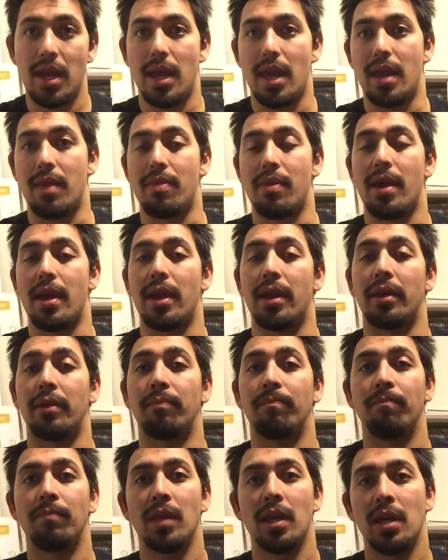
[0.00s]
and
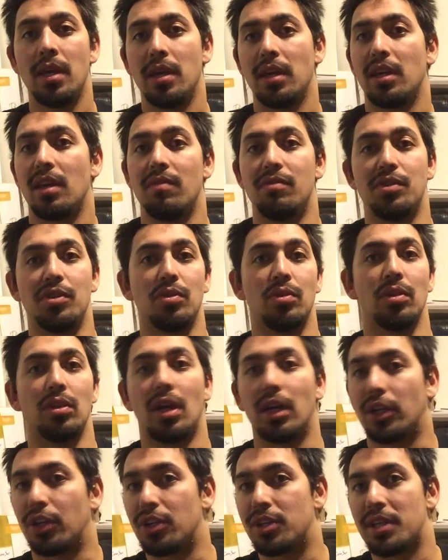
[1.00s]
then gives you
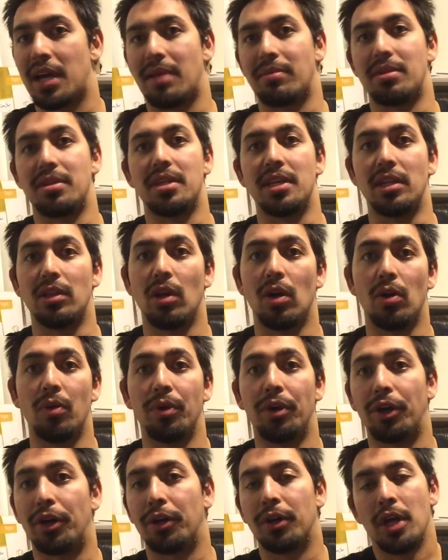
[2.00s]
a good time to
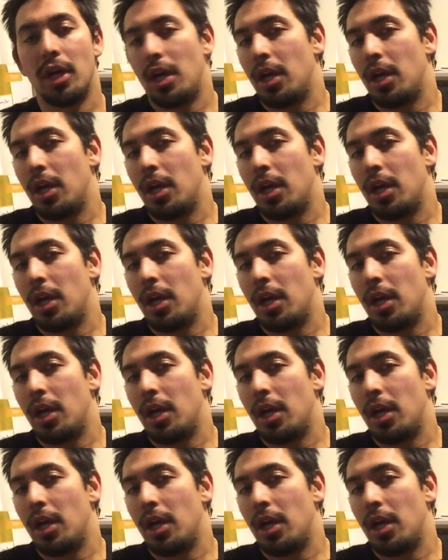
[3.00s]
deload or